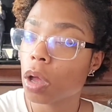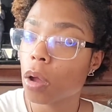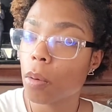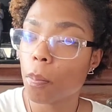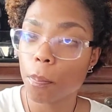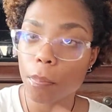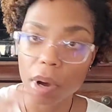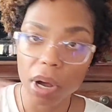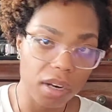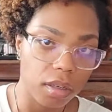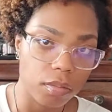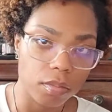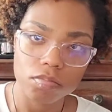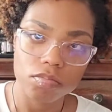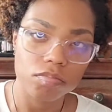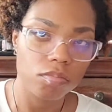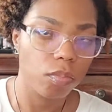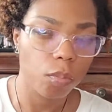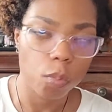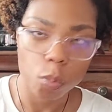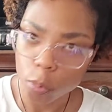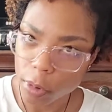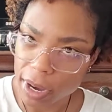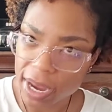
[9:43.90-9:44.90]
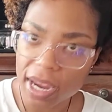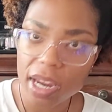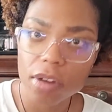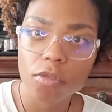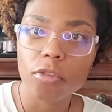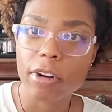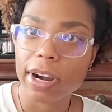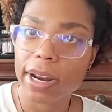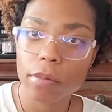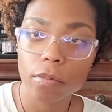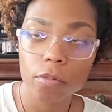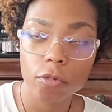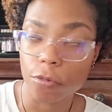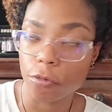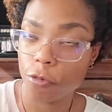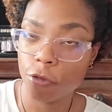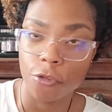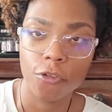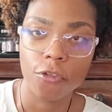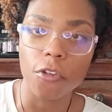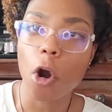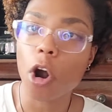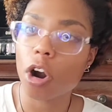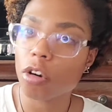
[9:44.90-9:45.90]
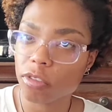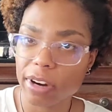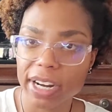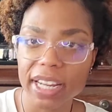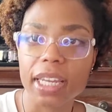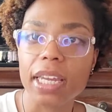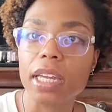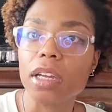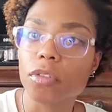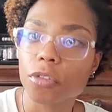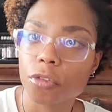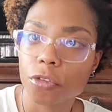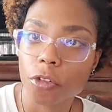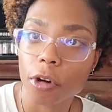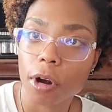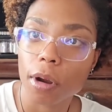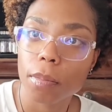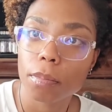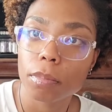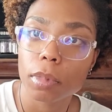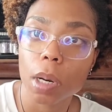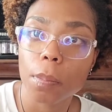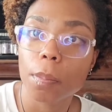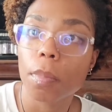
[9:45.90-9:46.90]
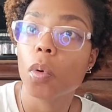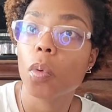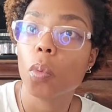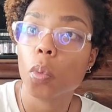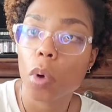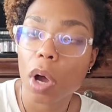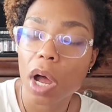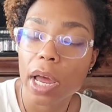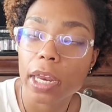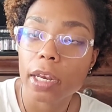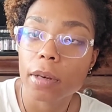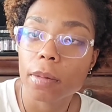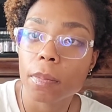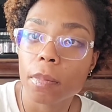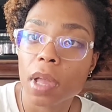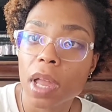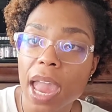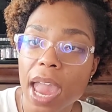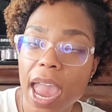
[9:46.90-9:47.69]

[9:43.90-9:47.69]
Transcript: but way far ranking from #1,